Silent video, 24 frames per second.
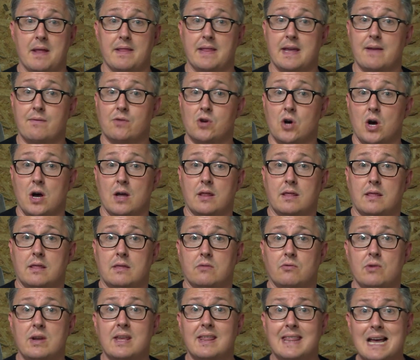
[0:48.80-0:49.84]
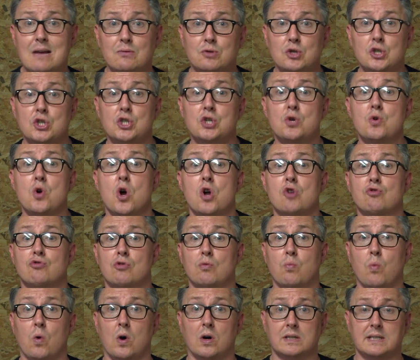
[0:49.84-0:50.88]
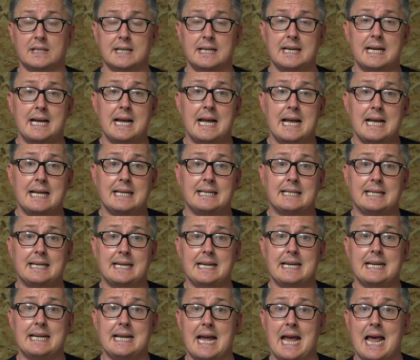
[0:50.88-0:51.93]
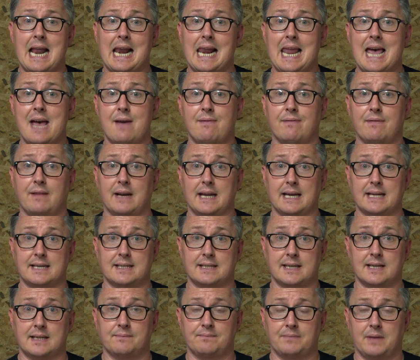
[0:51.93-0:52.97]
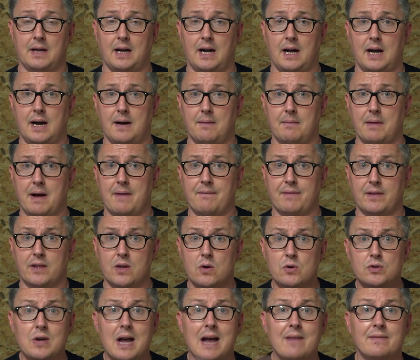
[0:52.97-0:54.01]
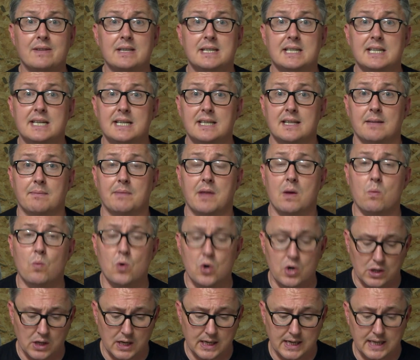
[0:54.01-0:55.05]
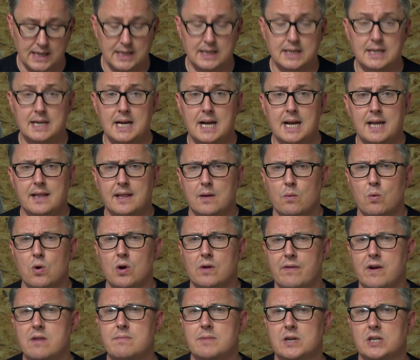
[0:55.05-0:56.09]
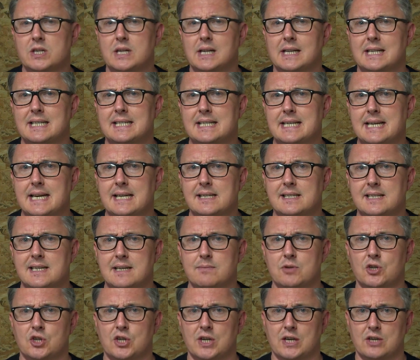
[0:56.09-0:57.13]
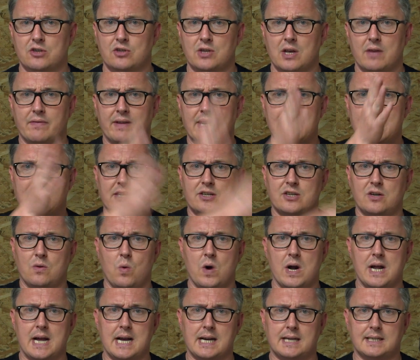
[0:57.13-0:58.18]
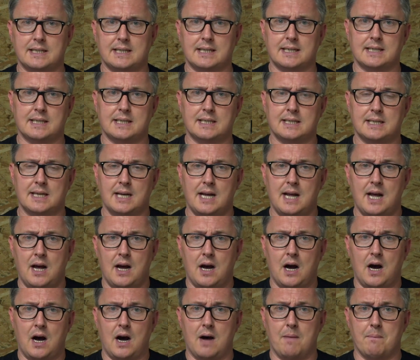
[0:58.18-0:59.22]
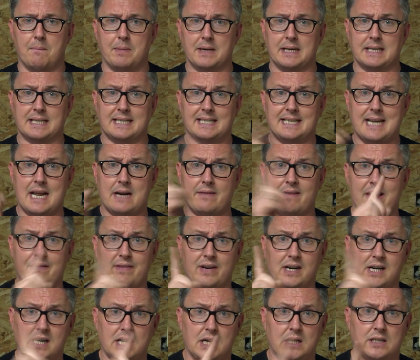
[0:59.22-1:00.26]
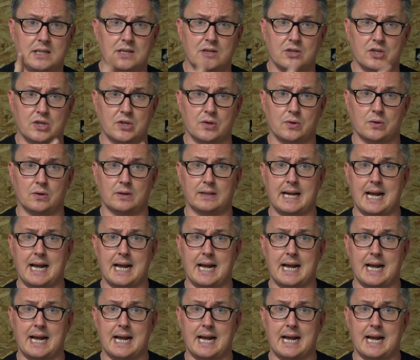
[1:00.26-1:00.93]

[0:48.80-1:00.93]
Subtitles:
They've got a 3,200 watt TLF laser. And for those who haven't seen them, they work very much like a CNC machine. So they have an X and a Y axis, but instead of having a cutting tool,